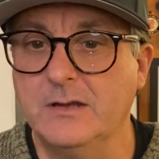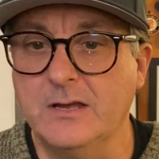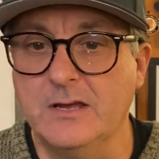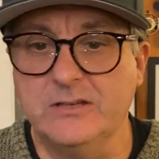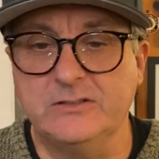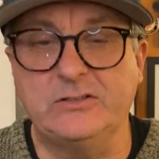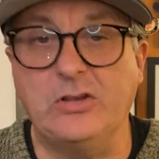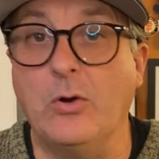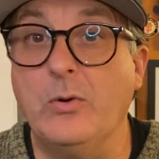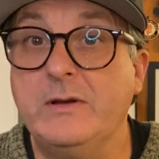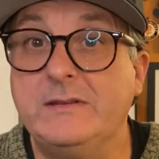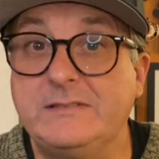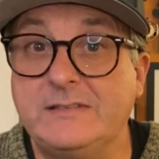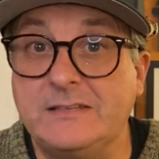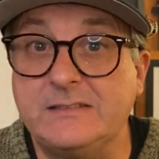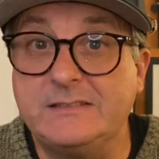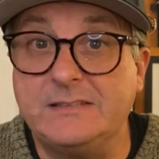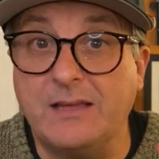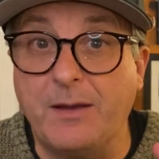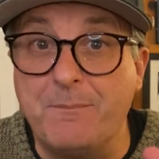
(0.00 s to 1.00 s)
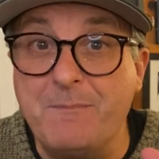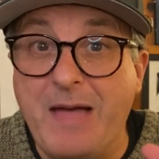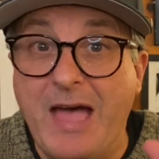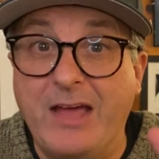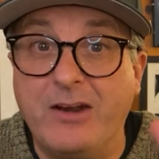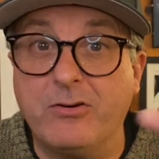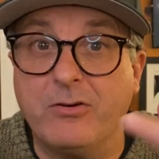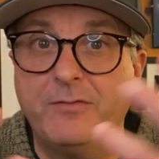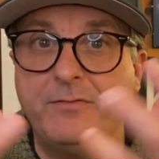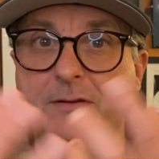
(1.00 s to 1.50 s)
So it's this a
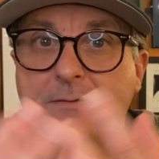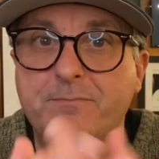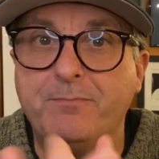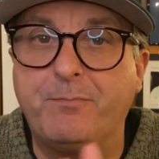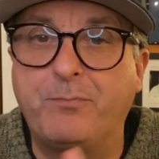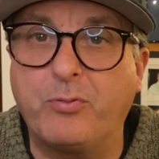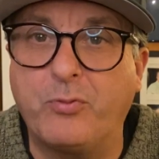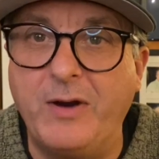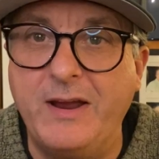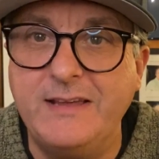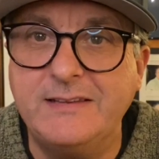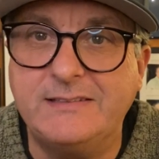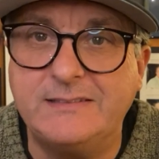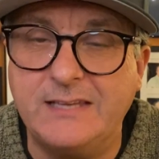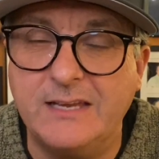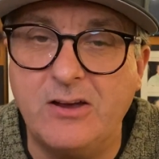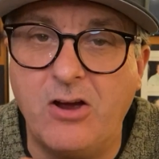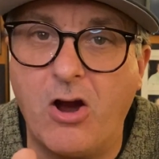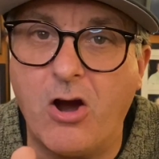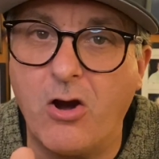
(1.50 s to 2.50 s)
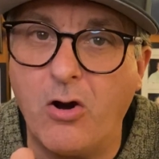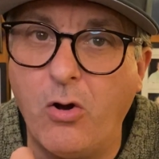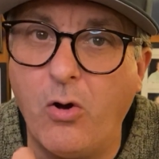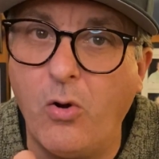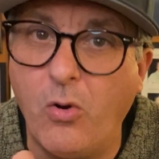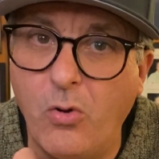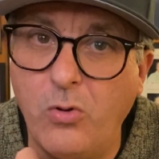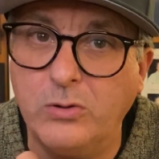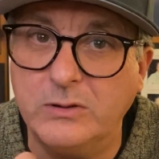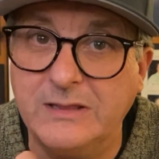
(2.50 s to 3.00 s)
matter of embracing our
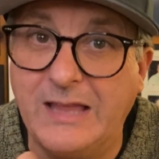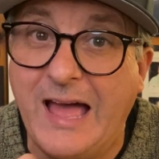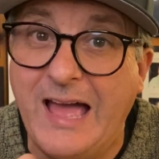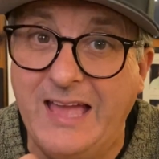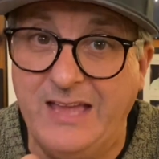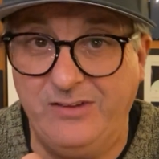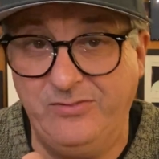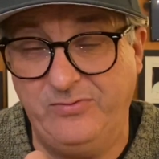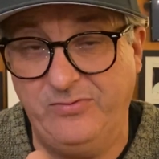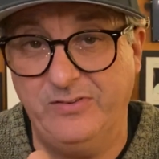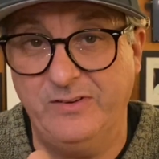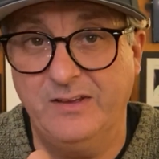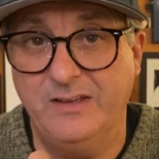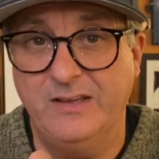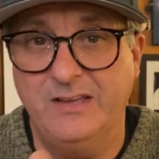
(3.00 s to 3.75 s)
whole life,